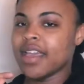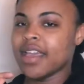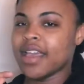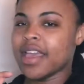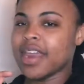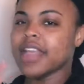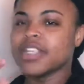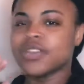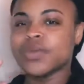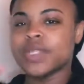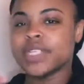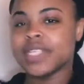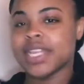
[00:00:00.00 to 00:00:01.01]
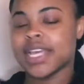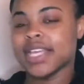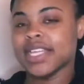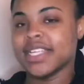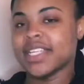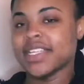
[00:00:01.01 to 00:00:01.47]
And I just want to say,
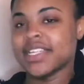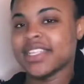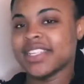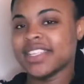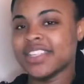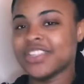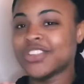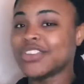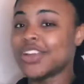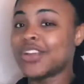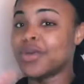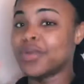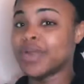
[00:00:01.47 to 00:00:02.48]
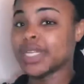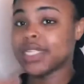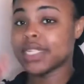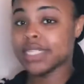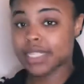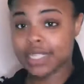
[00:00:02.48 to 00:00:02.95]
struggle brings
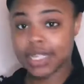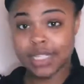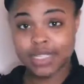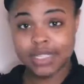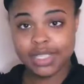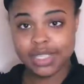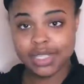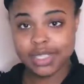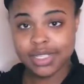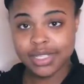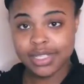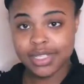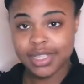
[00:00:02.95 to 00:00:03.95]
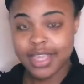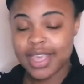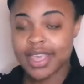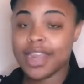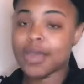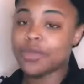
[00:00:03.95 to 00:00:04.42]
success.
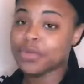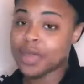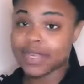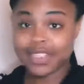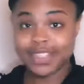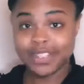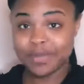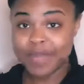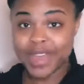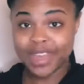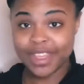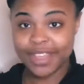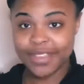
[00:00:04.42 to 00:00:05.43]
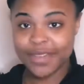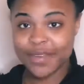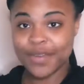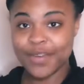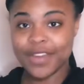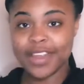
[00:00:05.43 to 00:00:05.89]
And I was watching somebody
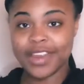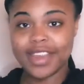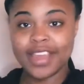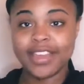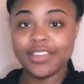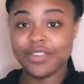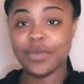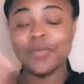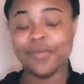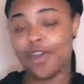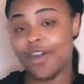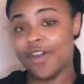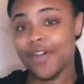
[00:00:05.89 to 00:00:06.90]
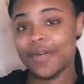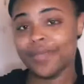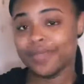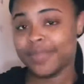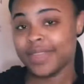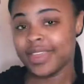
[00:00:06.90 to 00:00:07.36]
on a Zoom call,
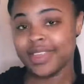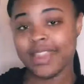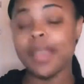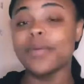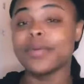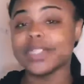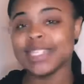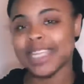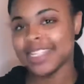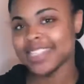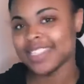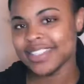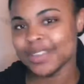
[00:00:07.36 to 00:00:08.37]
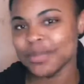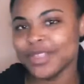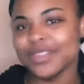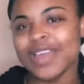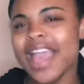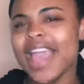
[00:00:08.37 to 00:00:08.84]
and they were saying this to me.
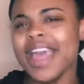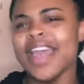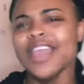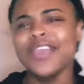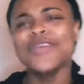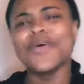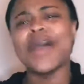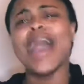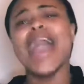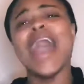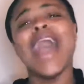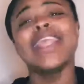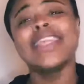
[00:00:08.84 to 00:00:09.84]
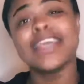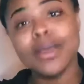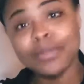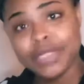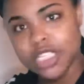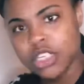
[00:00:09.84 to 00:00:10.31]
So I had to come
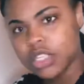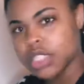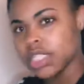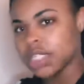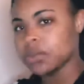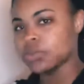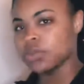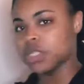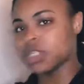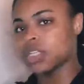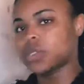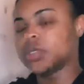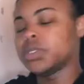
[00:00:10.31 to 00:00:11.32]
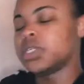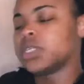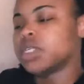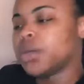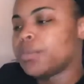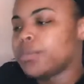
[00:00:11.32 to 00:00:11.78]
and share the gems with you.
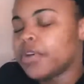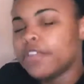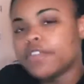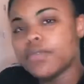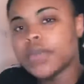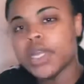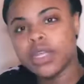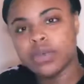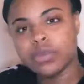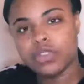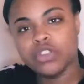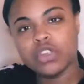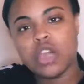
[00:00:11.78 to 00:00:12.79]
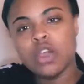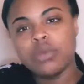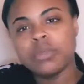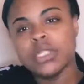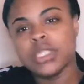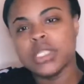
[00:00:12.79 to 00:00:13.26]
But for real, struggle
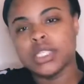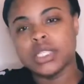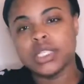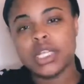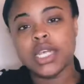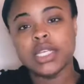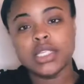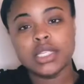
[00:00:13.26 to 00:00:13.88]
brings success.